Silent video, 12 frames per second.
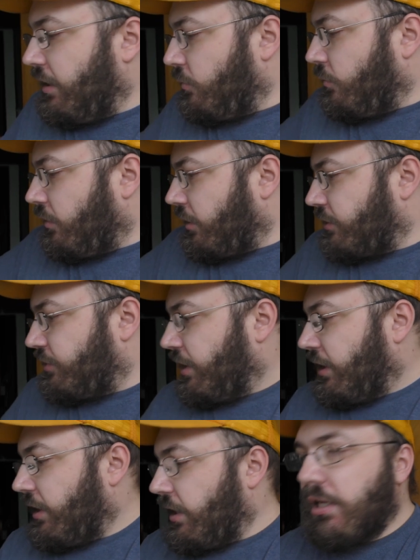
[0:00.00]
It works
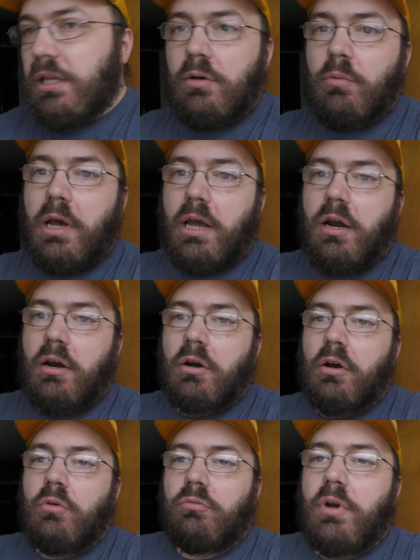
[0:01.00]

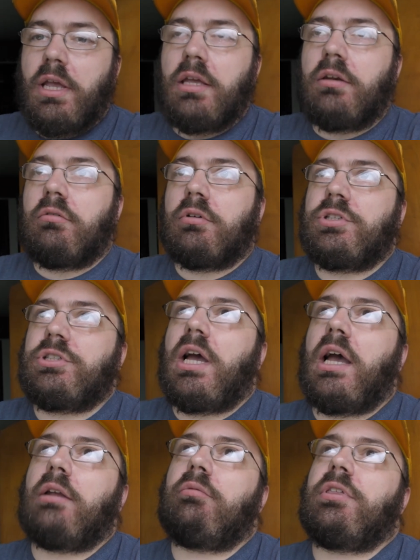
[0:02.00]
anywhere, rain or
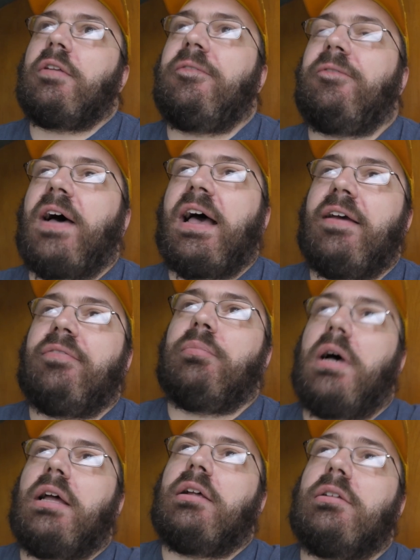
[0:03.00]
shine, within five
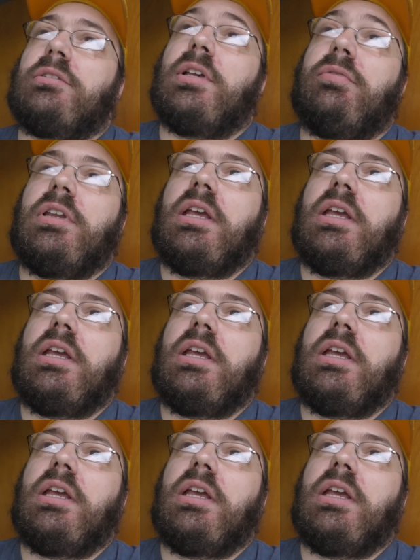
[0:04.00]
miles of an